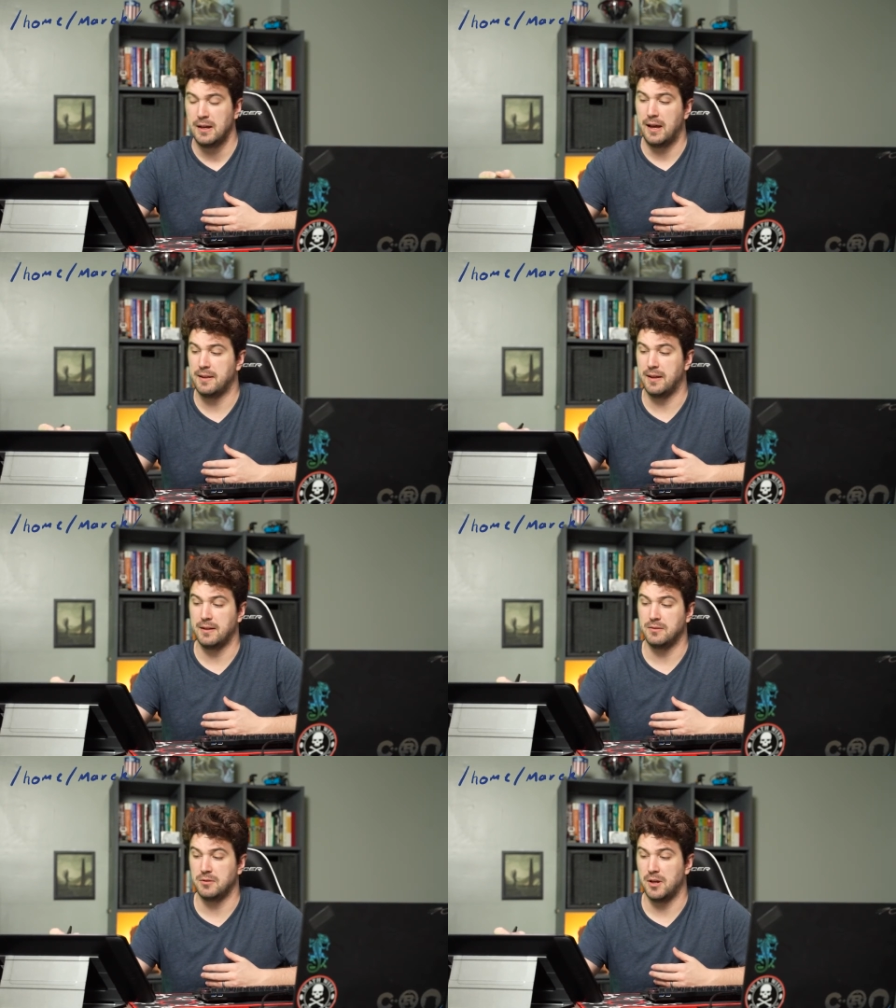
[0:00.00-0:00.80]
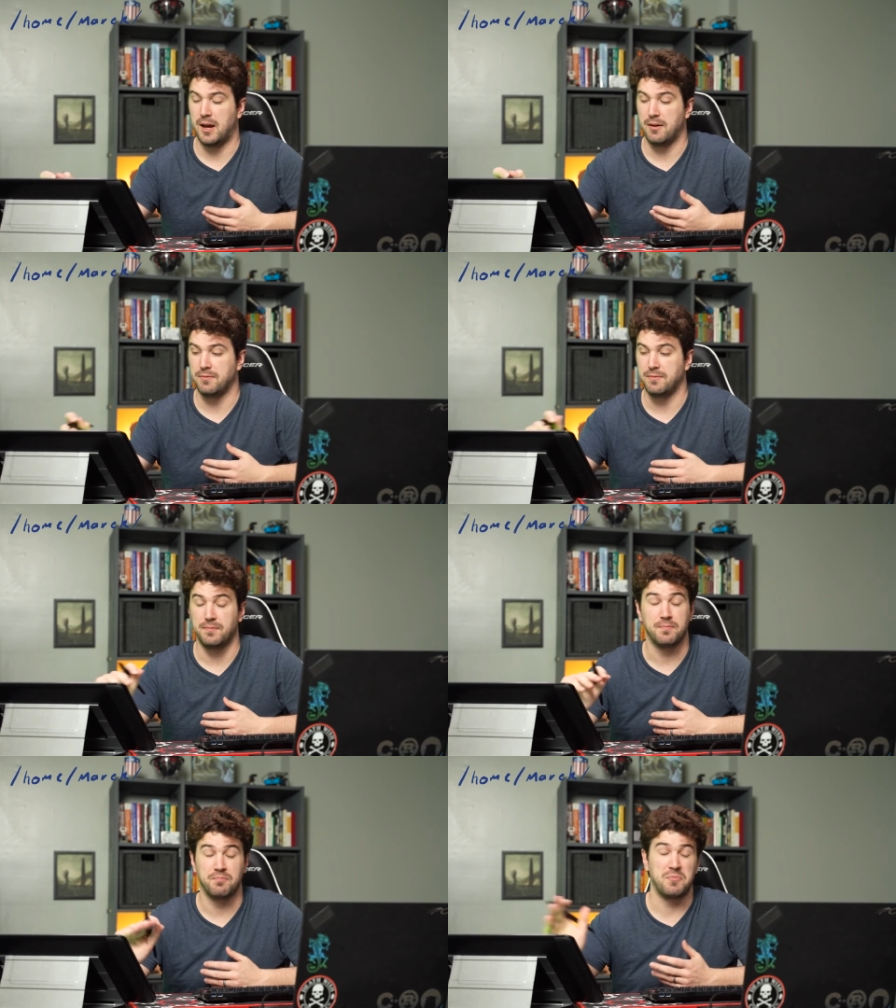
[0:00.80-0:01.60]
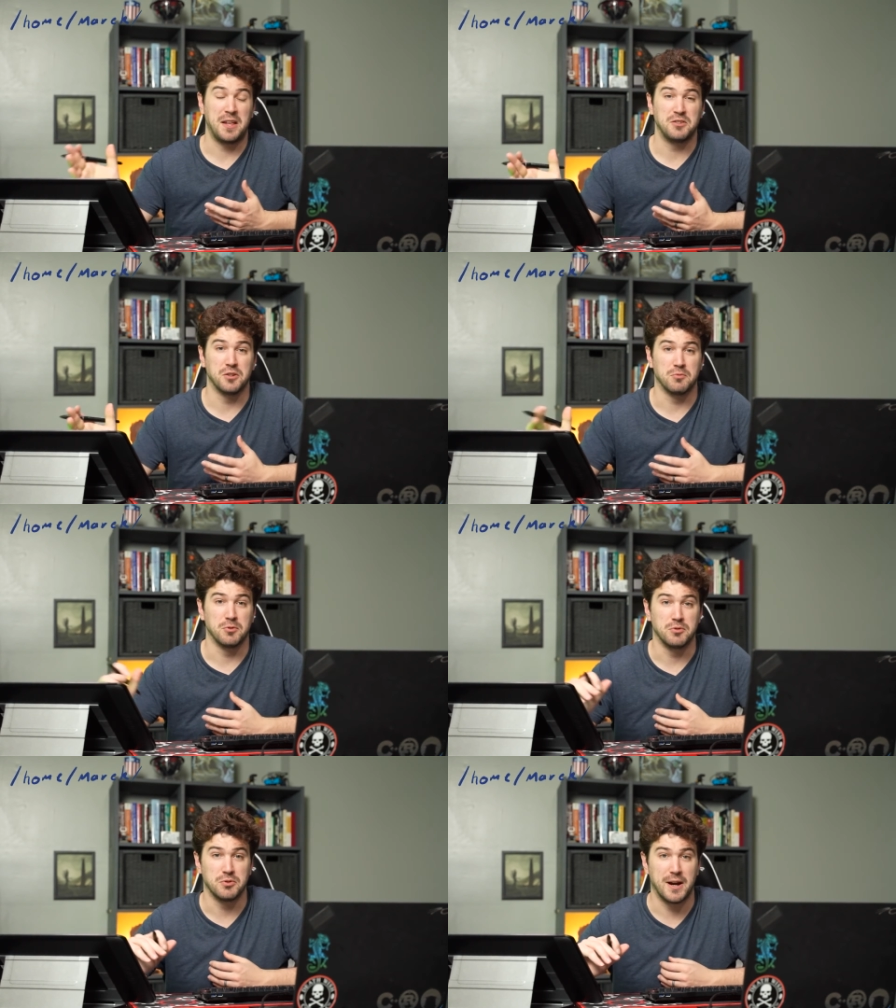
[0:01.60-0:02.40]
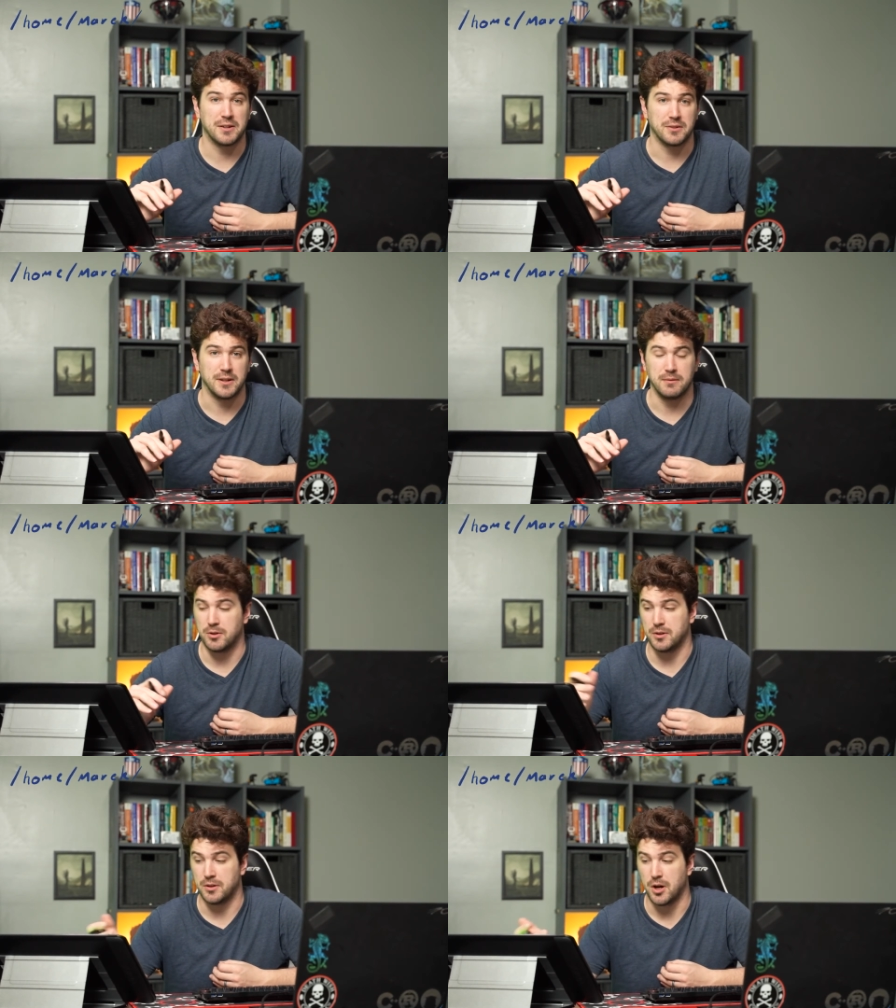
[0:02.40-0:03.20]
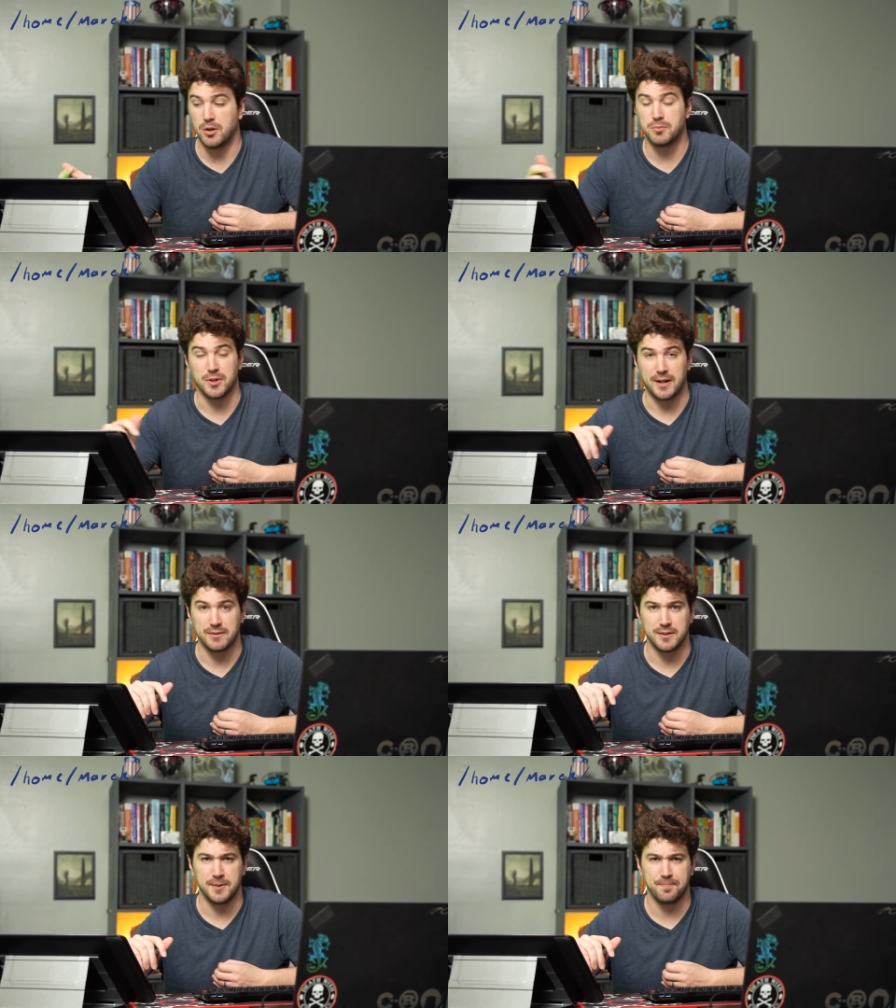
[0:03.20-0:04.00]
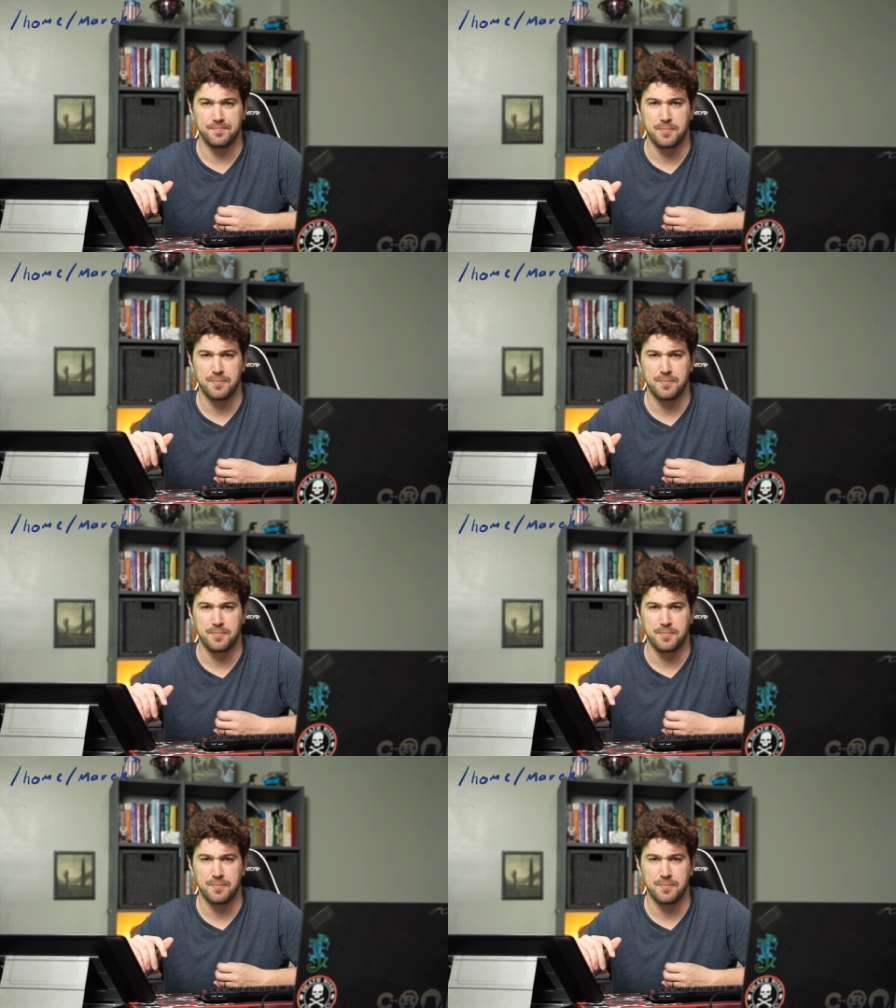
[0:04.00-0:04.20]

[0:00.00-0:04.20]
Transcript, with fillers: And then you have that's your root directory or your home directory.